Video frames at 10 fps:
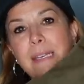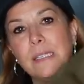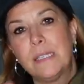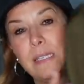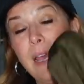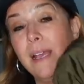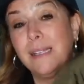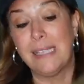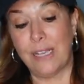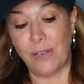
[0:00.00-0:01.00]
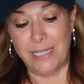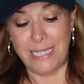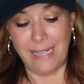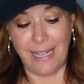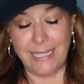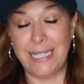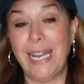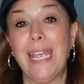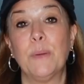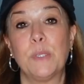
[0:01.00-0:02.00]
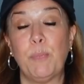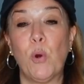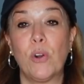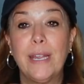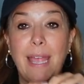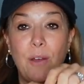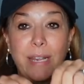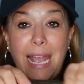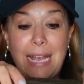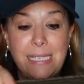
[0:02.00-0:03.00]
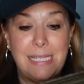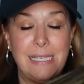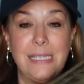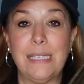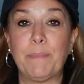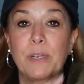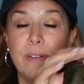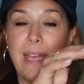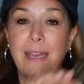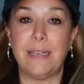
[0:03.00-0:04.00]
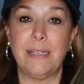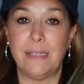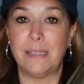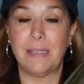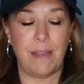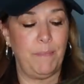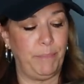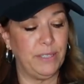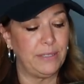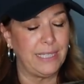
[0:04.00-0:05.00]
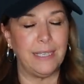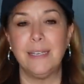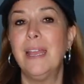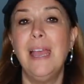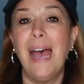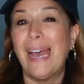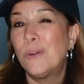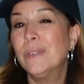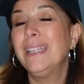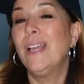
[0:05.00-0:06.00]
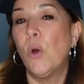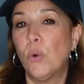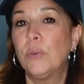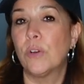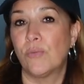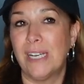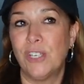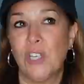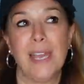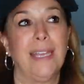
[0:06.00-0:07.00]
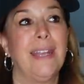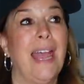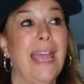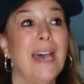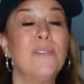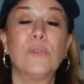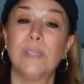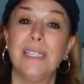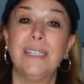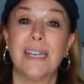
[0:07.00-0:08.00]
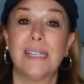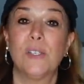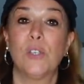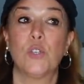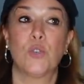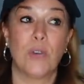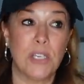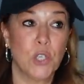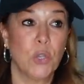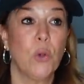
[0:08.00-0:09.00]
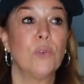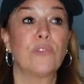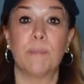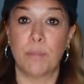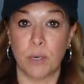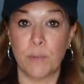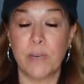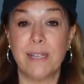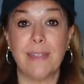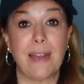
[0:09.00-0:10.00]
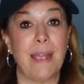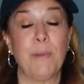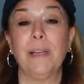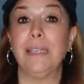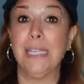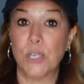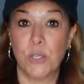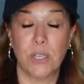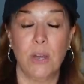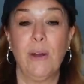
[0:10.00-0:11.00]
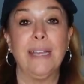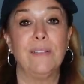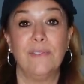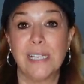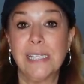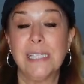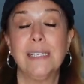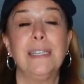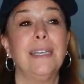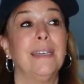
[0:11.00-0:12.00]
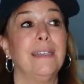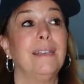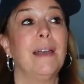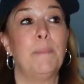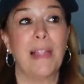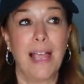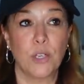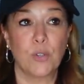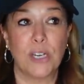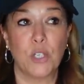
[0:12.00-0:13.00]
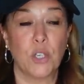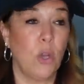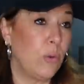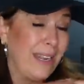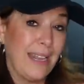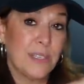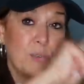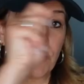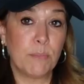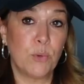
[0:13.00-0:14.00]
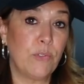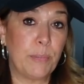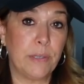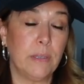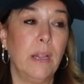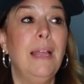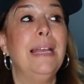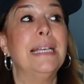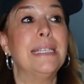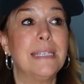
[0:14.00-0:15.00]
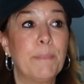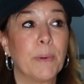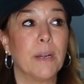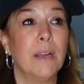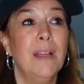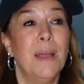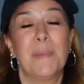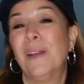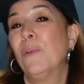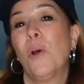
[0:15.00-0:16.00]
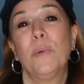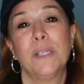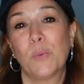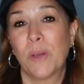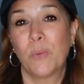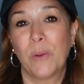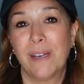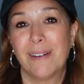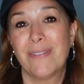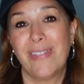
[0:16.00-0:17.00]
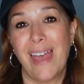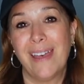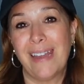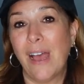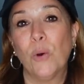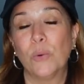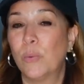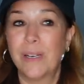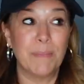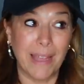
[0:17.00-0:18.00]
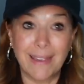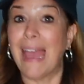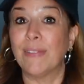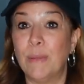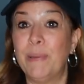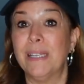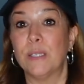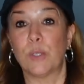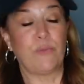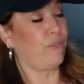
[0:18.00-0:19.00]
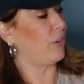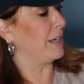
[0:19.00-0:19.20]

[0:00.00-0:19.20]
this, because like on a day like today, it was pouring out, and it has the zipper that is um, built in. I don't really own a rain jacket. I have a really nice trench coat from Burberry that I bought years ago. I invested in a black trench coat. It has a removable zipper, but I don't always want to wear that out when I'm like at the bins, for